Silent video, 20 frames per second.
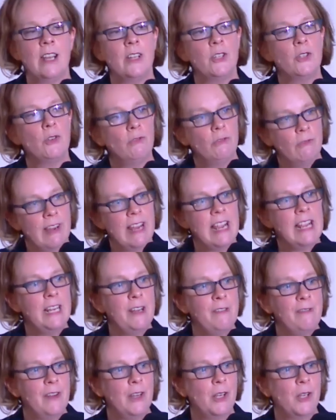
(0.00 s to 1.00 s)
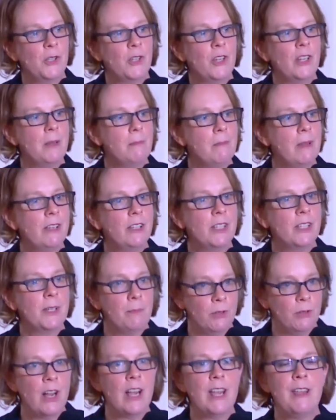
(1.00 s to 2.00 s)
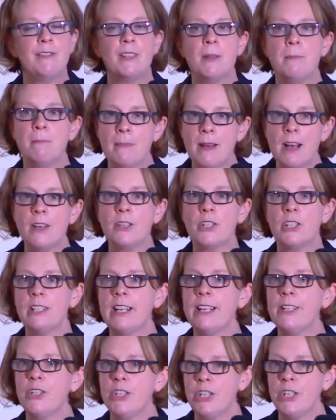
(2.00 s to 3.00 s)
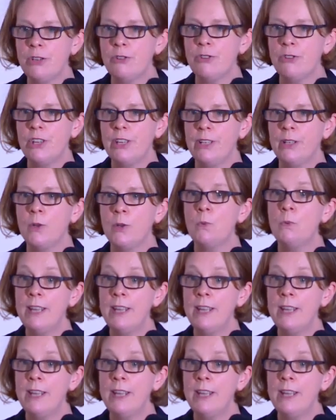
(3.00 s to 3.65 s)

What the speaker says: to really focus on the most deprived and marginalised children